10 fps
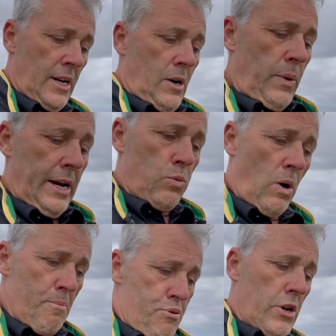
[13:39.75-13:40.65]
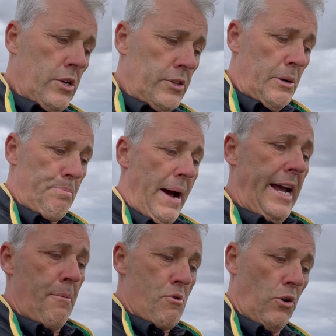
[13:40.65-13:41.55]
We had one product that
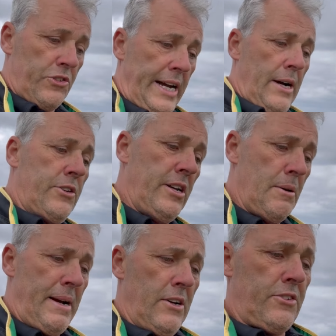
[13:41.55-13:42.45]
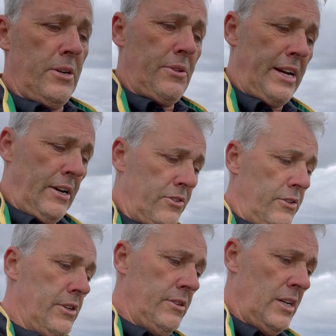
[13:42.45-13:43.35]
Bayer brought out in about
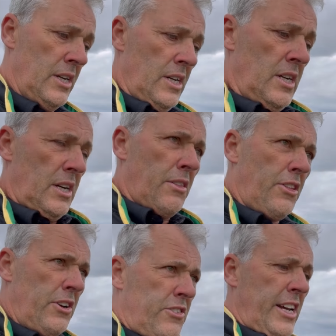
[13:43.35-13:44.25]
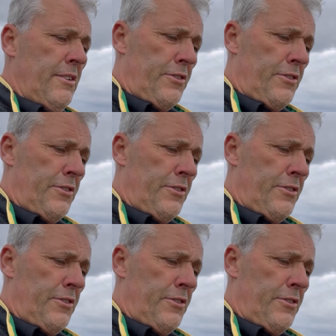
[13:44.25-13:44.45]
2013,